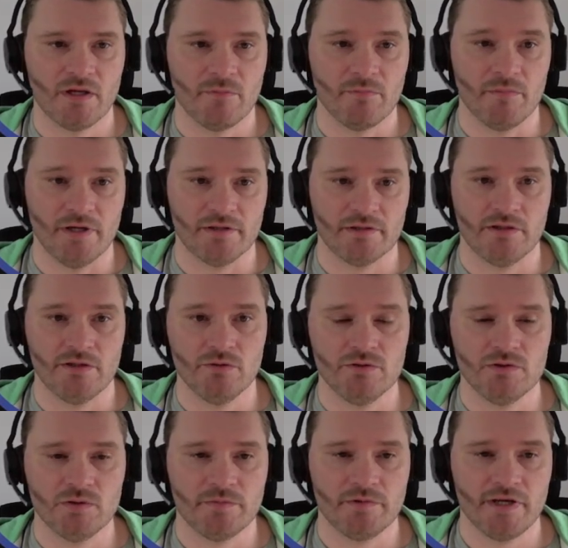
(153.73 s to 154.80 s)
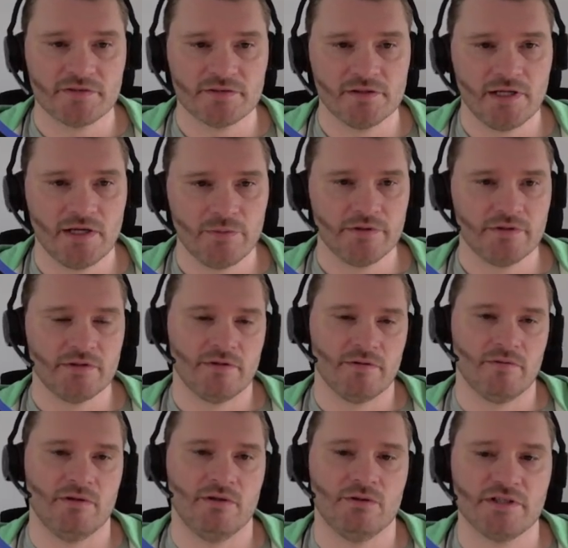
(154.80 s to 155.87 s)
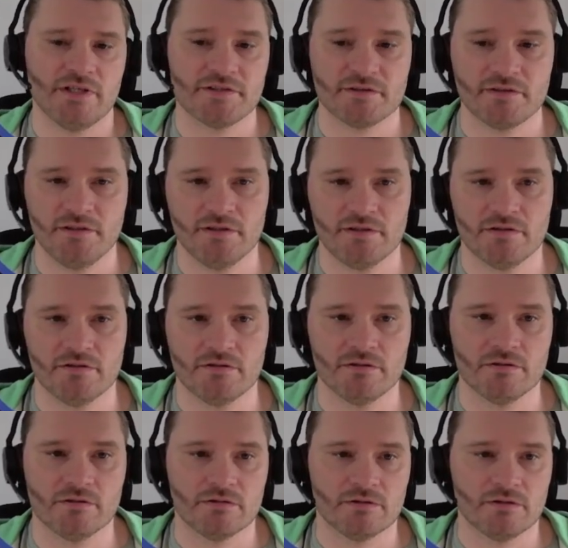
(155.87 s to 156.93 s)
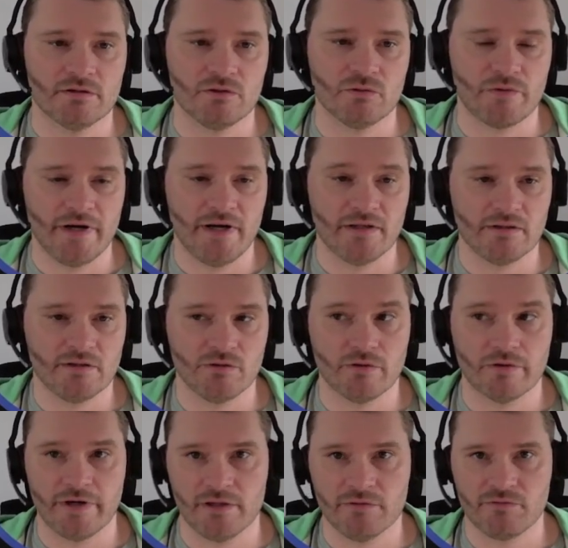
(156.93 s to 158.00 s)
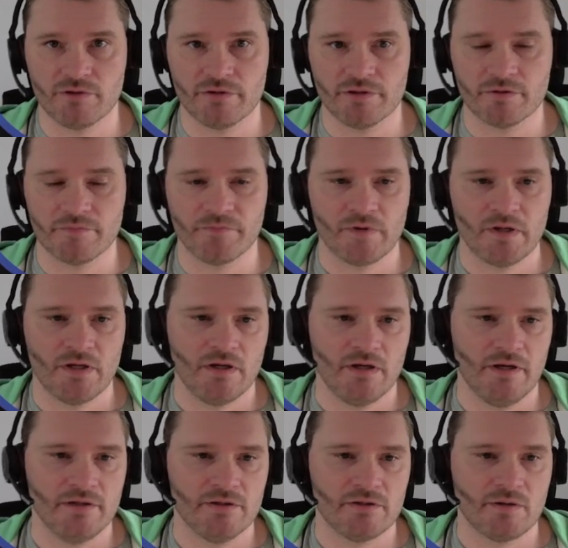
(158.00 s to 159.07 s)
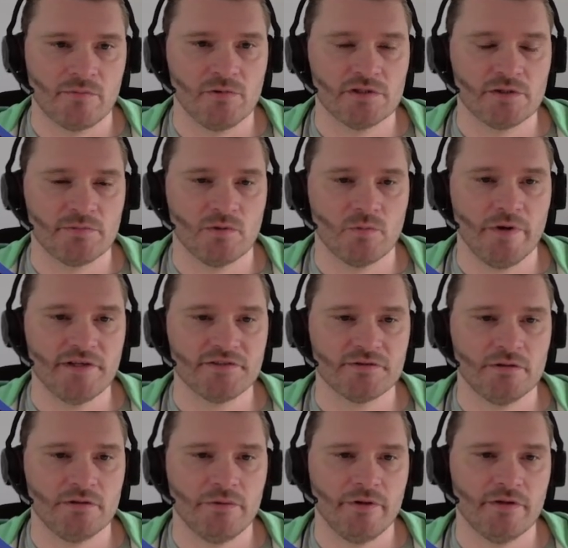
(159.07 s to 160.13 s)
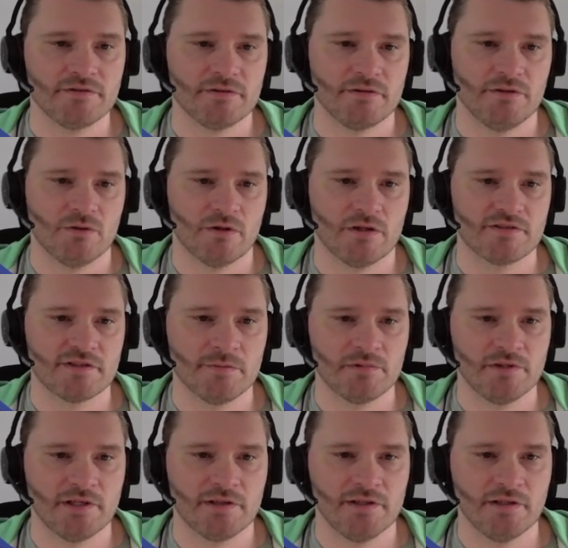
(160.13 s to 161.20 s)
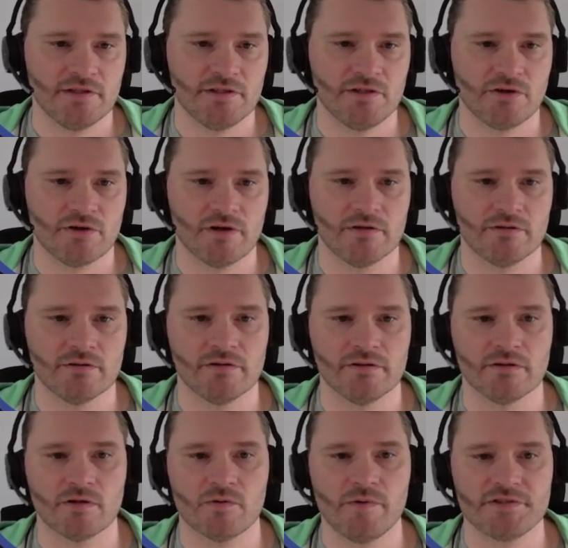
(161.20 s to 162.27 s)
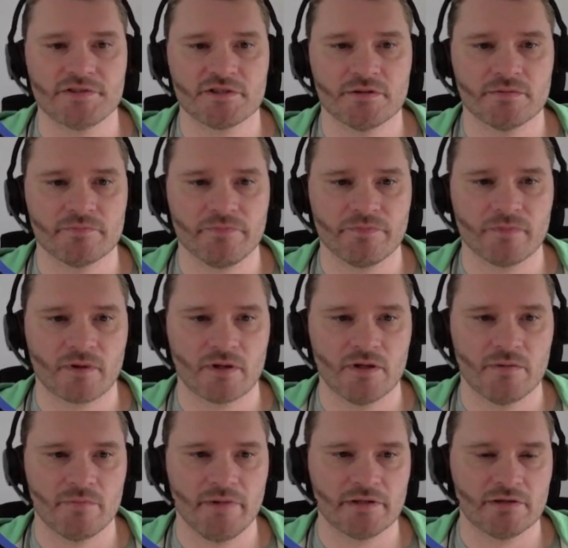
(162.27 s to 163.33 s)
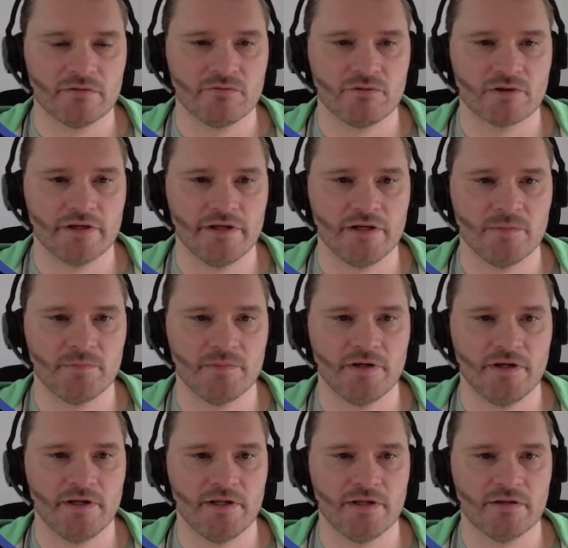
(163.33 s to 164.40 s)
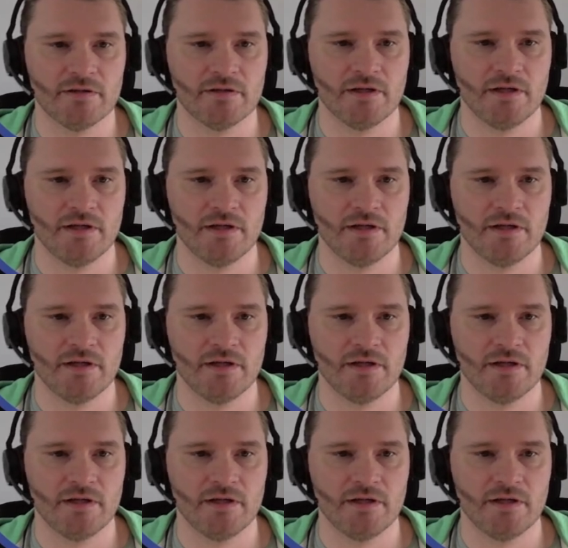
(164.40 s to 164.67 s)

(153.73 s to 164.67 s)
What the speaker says: But YouTube does allow it. You just need the right URL for it. And there are multiple ways to do this. You can simply click here on the question button for help, and